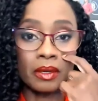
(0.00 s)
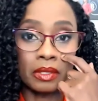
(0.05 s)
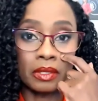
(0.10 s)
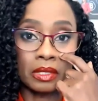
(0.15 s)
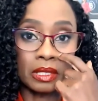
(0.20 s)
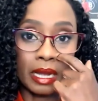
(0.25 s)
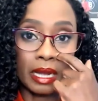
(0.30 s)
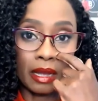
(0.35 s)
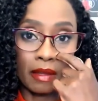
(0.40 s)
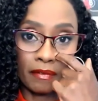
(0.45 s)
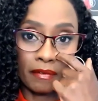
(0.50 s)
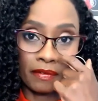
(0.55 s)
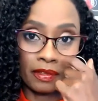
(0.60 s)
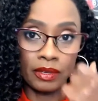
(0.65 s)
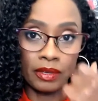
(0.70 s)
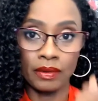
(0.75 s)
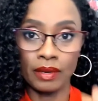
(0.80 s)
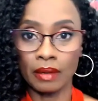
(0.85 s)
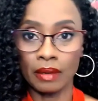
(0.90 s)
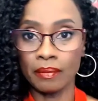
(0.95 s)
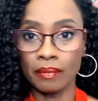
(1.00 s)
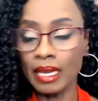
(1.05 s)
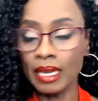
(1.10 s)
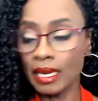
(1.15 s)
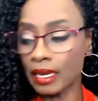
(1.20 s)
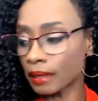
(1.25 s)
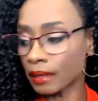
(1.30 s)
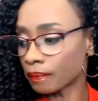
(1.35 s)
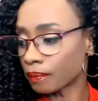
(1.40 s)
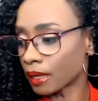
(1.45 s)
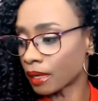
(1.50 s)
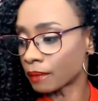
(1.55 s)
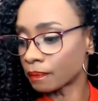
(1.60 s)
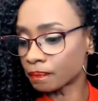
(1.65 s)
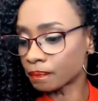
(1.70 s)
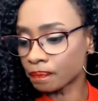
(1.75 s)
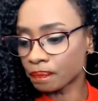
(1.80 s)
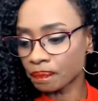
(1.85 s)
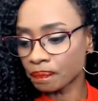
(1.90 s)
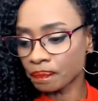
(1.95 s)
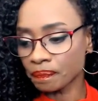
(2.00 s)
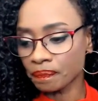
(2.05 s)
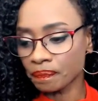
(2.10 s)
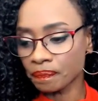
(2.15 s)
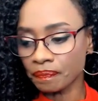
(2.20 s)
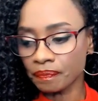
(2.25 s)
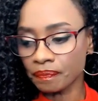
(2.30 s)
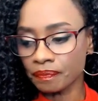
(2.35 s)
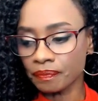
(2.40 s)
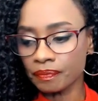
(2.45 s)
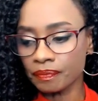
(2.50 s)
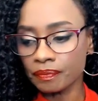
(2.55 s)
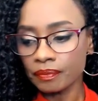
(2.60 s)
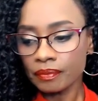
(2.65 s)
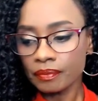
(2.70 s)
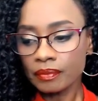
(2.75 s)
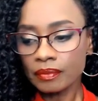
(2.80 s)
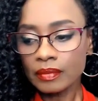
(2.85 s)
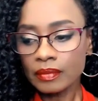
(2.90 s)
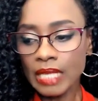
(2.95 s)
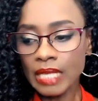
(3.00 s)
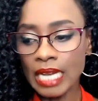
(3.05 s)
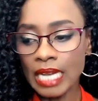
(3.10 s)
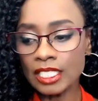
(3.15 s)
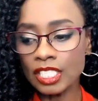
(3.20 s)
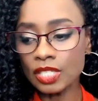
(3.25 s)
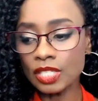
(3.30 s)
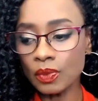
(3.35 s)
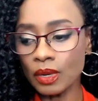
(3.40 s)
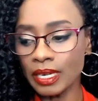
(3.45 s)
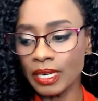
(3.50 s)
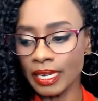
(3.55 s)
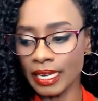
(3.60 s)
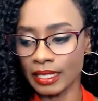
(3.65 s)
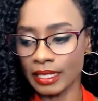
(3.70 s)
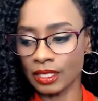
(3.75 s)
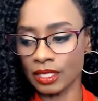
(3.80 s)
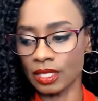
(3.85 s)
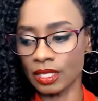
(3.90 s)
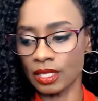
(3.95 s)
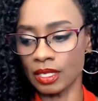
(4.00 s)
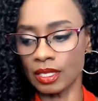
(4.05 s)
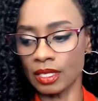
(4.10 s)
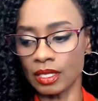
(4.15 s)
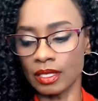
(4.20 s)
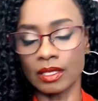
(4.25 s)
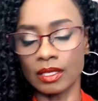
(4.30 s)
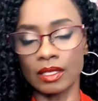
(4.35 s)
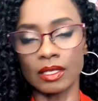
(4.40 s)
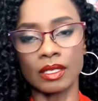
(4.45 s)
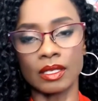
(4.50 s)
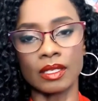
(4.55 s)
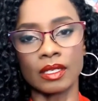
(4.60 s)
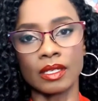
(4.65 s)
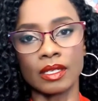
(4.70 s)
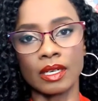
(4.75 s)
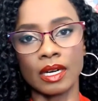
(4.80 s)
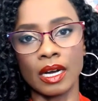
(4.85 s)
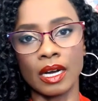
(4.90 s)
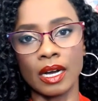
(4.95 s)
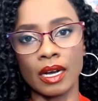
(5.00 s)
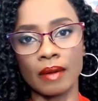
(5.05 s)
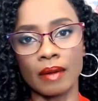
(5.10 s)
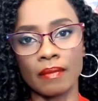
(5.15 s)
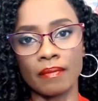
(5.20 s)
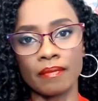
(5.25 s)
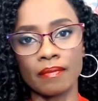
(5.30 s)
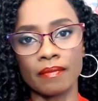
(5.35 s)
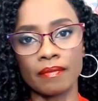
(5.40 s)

those down for you in a minute, but I just want to get to the